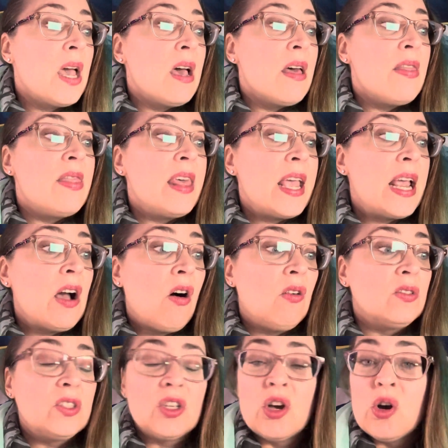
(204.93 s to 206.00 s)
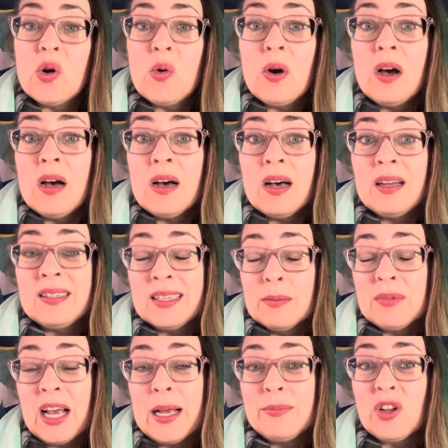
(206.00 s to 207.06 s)
They also
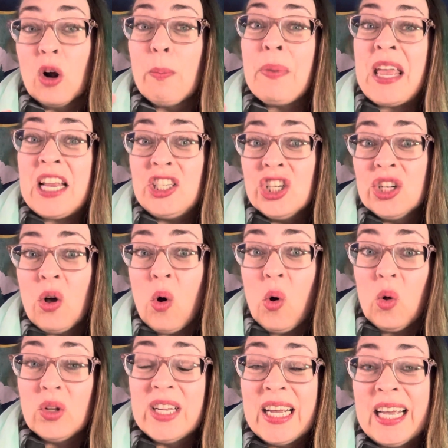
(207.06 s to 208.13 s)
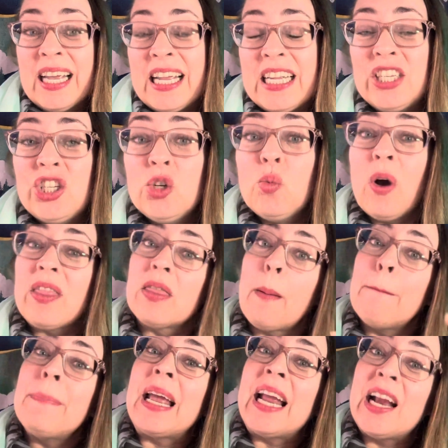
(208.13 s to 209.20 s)
sometimes are pigeonholed into what the
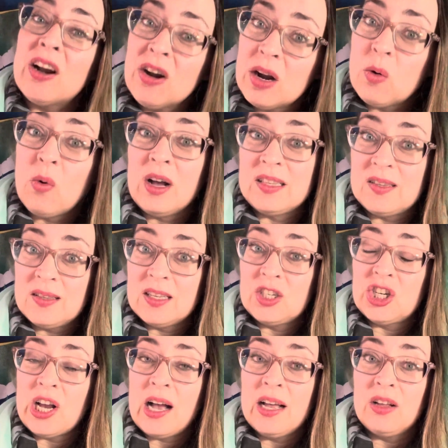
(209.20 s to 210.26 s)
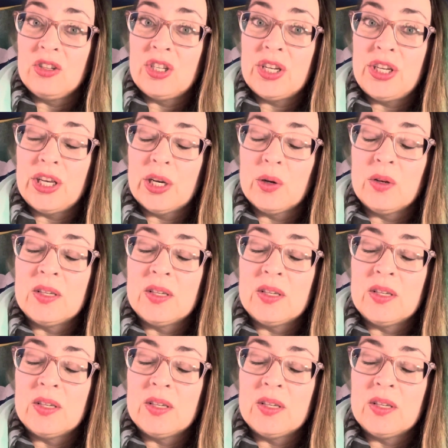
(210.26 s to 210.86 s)
parent wants the child to do.